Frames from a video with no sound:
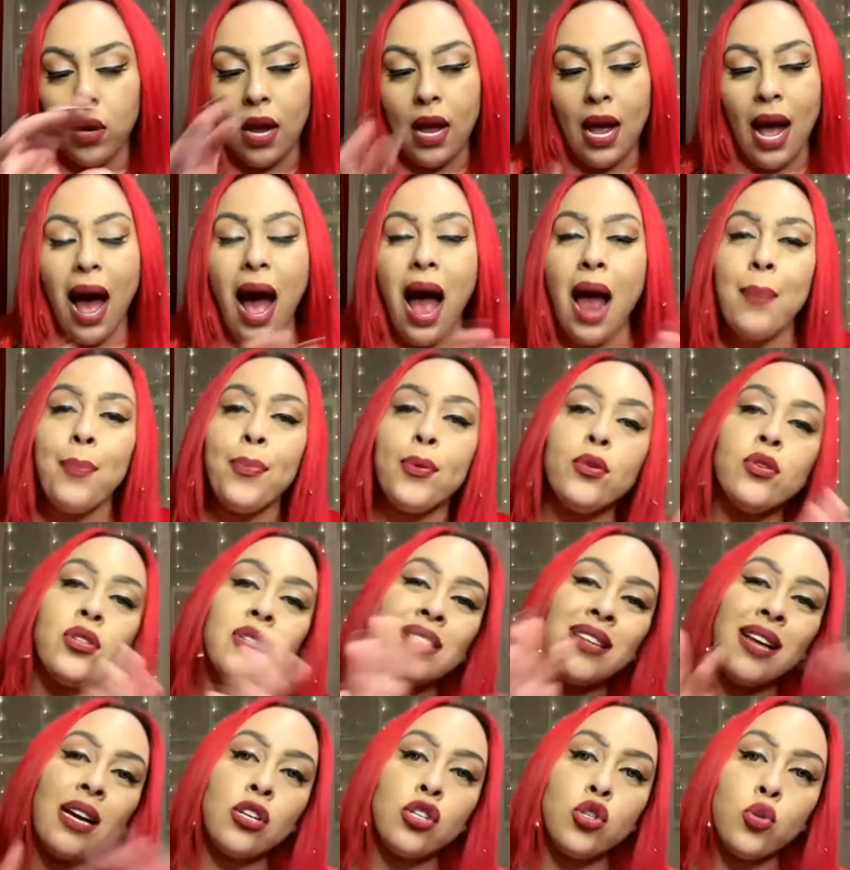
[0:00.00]

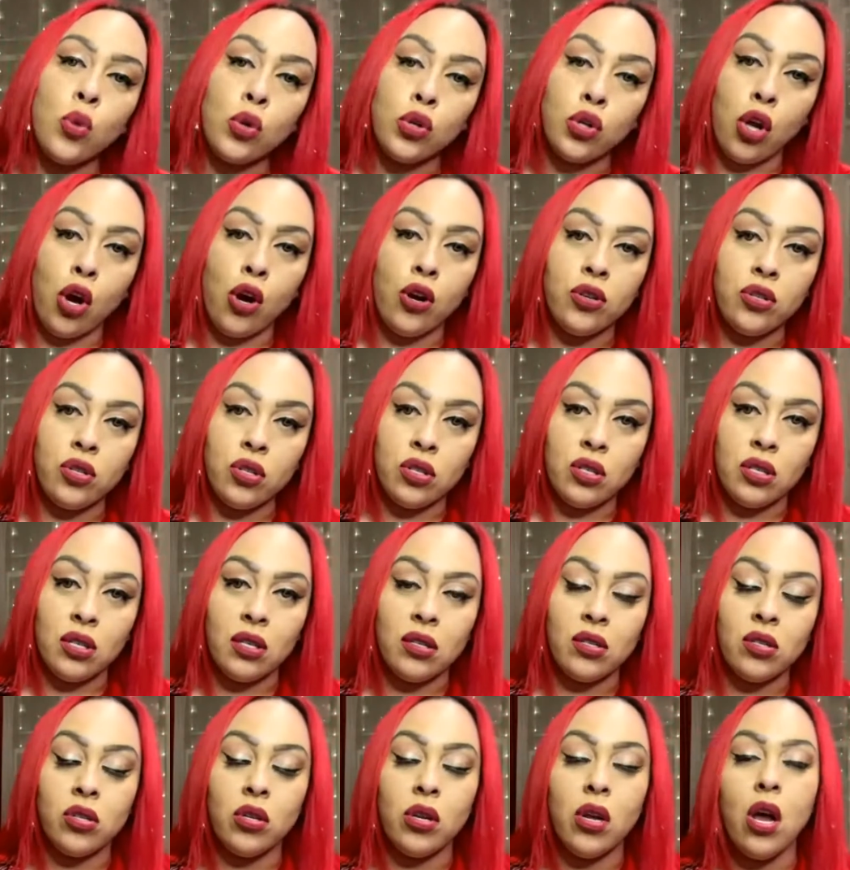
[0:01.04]
hypersexual
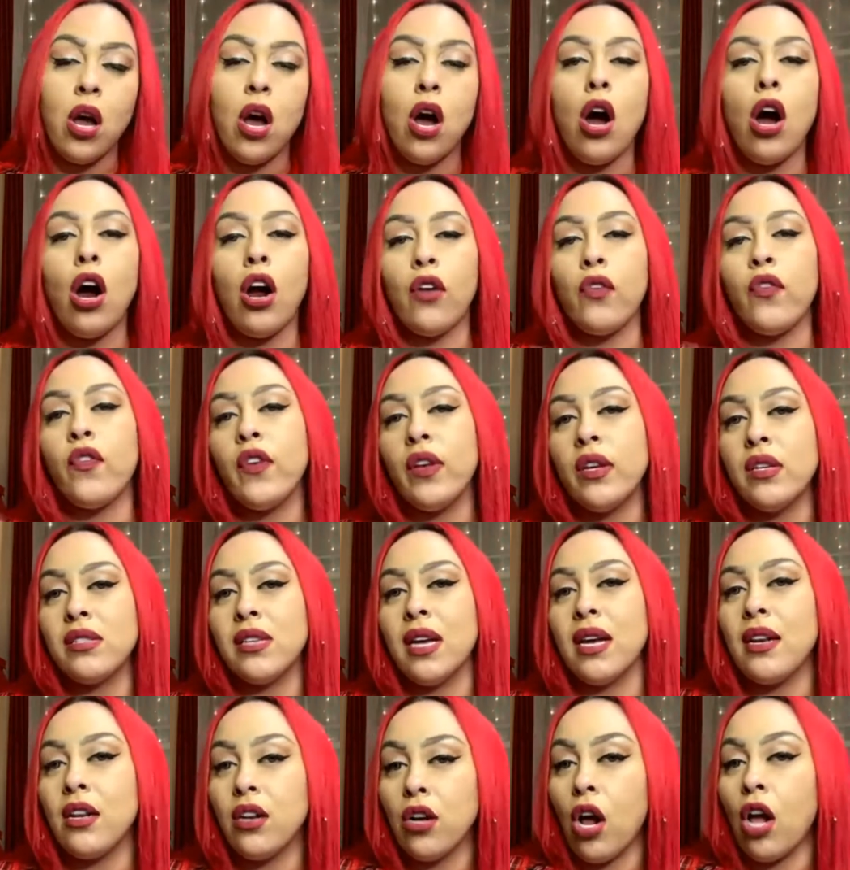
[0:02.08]
narcissists are
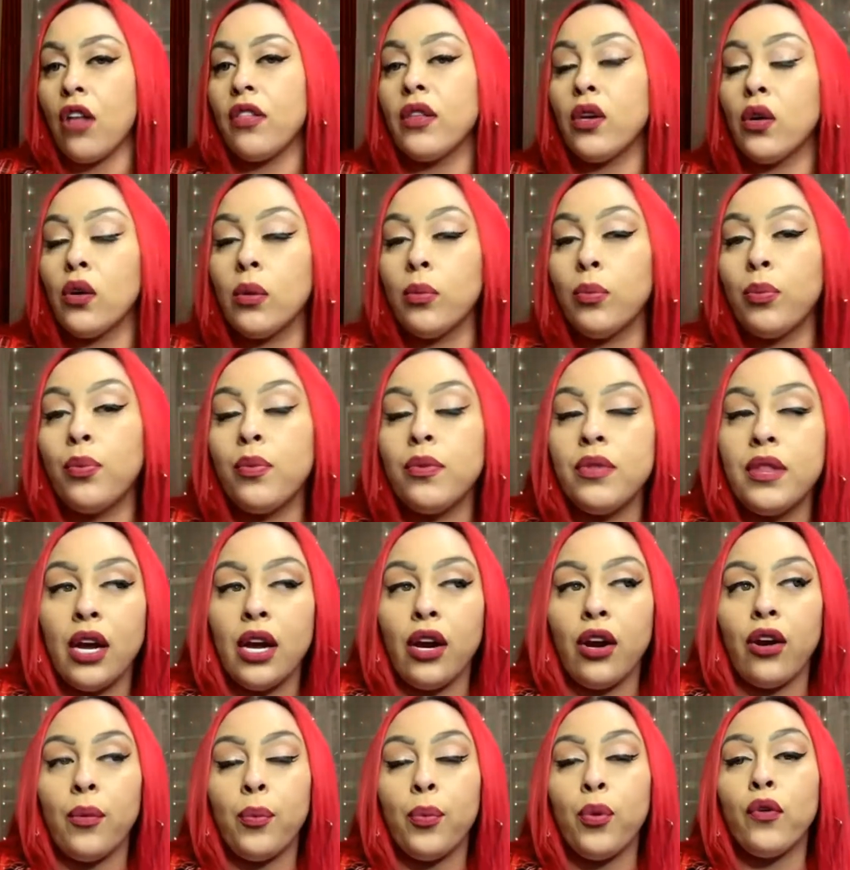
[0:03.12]
fixated on
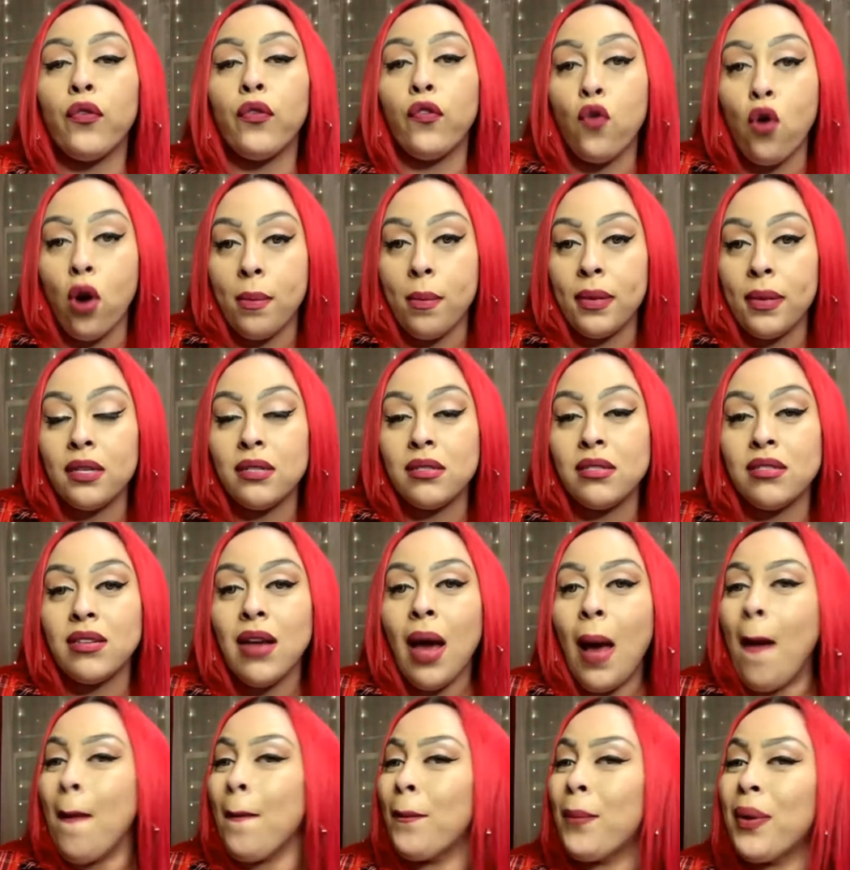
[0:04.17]
their performance,
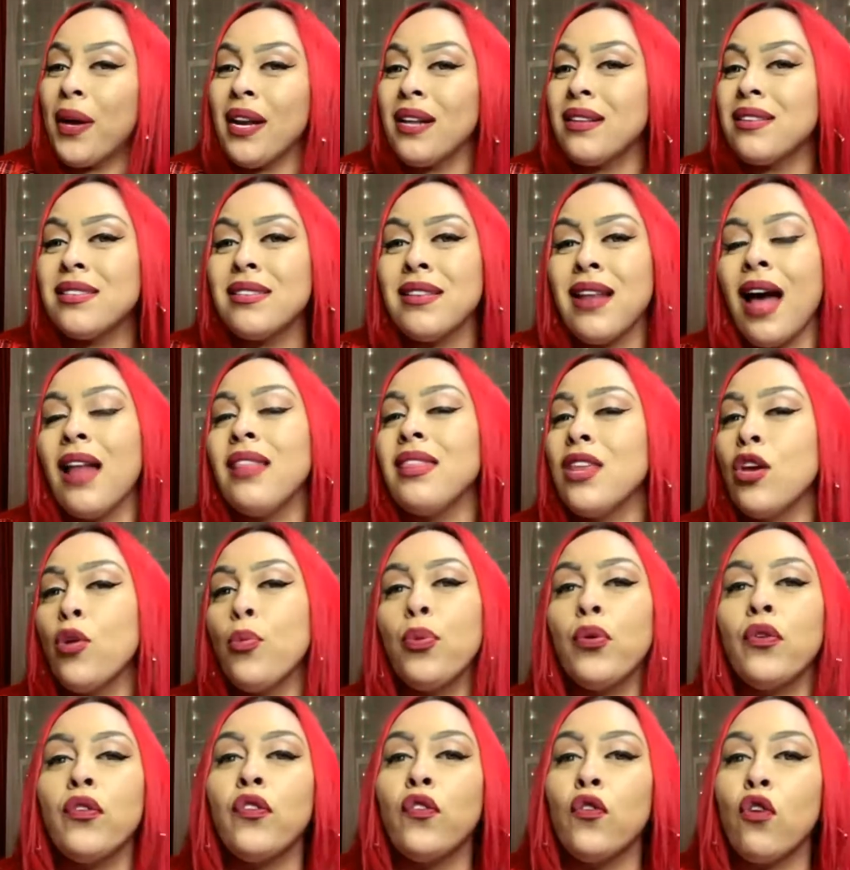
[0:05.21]
but it's not their
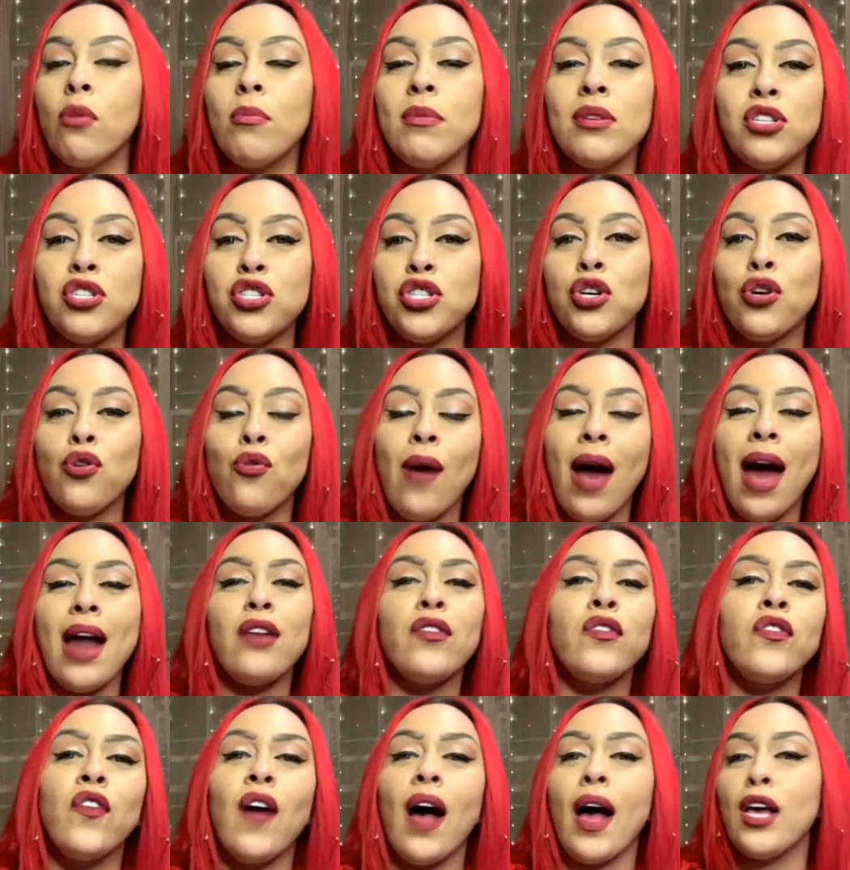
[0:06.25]
performance to
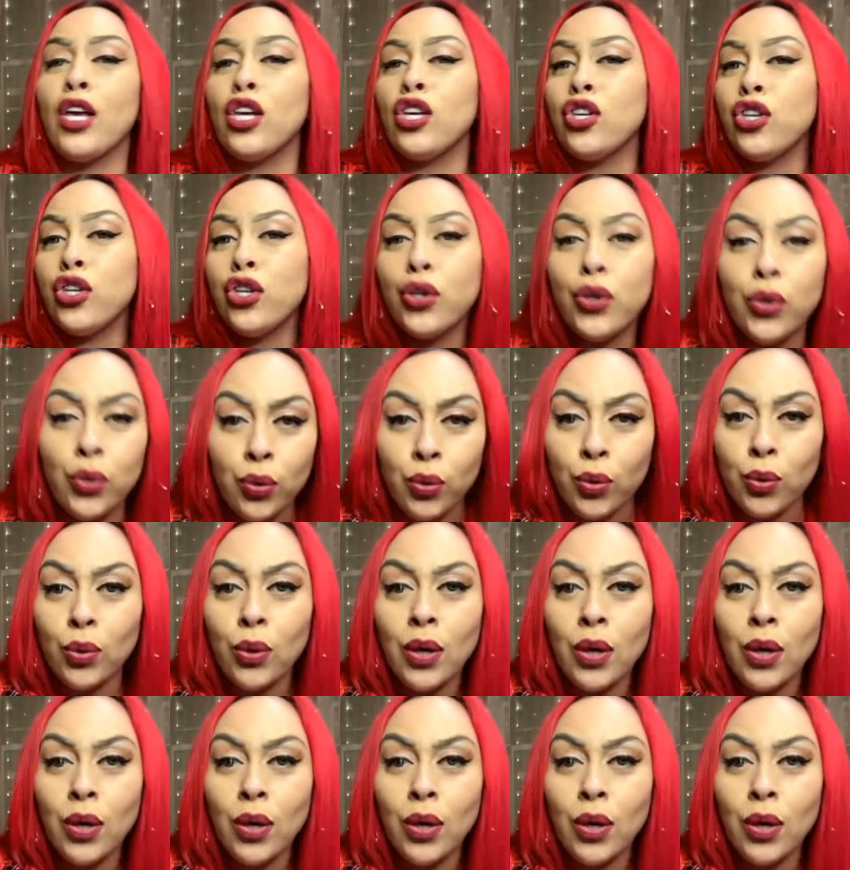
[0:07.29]
gratify you.